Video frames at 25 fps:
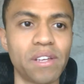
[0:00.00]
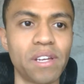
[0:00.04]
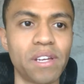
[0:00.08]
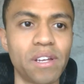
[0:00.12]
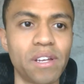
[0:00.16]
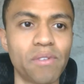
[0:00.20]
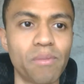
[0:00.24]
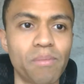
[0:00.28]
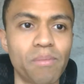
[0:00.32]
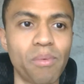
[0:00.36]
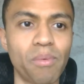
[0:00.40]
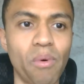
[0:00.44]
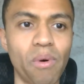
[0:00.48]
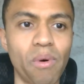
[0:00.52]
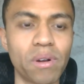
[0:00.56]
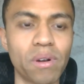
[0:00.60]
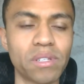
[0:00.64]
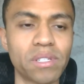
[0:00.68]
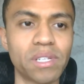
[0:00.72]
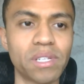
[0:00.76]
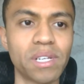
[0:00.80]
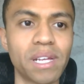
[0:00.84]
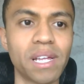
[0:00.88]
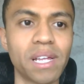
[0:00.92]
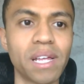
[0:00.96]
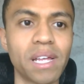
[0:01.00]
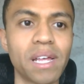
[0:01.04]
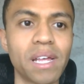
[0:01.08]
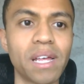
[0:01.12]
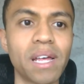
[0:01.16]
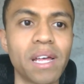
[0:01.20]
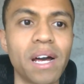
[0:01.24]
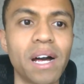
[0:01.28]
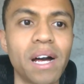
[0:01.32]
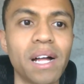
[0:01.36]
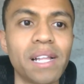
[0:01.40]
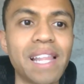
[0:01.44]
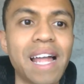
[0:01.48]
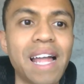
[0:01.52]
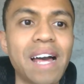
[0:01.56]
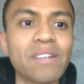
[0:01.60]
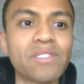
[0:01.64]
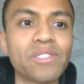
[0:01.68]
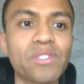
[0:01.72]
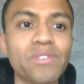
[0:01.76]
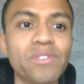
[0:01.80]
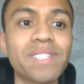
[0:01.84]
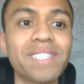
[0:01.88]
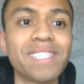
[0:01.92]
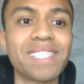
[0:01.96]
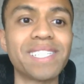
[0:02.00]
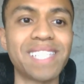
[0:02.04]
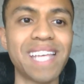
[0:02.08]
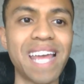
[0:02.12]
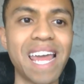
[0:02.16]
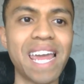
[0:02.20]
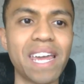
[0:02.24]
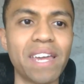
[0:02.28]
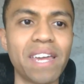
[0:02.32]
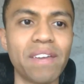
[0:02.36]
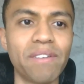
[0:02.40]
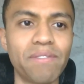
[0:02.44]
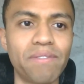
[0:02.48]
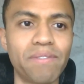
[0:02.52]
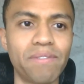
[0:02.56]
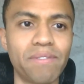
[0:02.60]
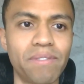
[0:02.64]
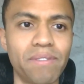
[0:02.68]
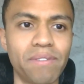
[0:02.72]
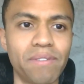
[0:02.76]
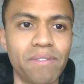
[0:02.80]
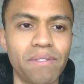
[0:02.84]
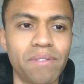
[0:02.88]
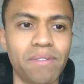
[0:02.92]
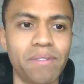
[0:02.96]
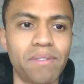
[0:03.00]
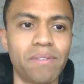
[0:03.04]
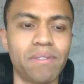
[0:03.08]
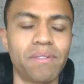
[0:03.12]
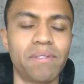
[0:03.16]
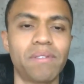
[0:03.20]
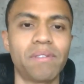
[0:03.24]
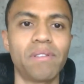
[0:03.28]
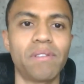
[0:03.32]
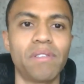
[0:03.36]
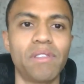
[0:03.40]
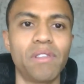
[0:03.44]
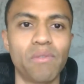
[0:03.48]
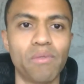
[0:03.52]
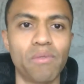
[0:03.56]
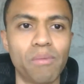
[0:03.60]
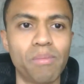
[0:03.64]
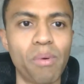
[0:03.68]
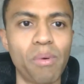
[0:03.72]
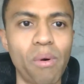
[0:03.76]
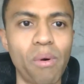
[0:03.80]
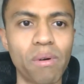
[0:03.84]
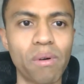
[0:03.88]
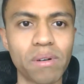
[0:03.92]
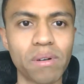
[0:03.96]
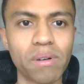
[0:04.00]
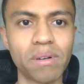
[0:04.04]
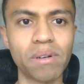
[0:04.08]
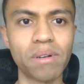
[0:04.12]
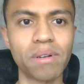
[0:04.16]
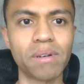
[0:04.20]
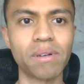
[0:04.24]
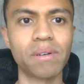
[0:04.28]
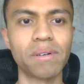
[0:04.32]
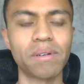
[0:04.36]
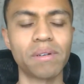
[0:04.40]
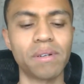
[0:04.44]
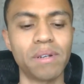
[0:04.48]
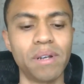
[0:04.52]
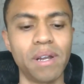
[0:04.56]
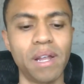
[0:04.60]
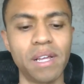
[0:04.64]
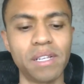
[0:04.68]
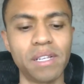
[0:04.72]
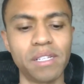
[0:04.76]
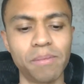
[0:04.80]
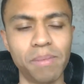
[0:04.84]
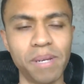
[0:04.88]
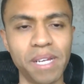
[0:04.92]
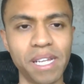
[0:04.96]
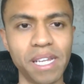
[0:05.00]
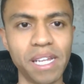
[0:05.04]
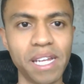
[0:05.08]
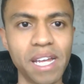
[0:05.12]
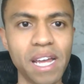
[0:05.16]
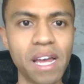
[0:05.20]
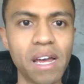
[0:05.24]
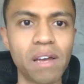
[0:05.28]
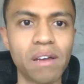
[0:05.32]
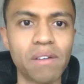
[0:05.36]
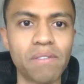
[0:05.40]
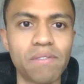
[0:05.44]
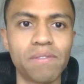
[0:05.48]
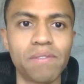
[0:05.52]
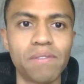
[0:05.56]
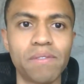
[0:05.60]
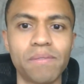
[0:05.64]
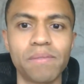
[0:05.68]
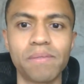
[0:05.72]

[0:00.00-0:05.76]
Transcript: get your reports allows you to save the report as a PDF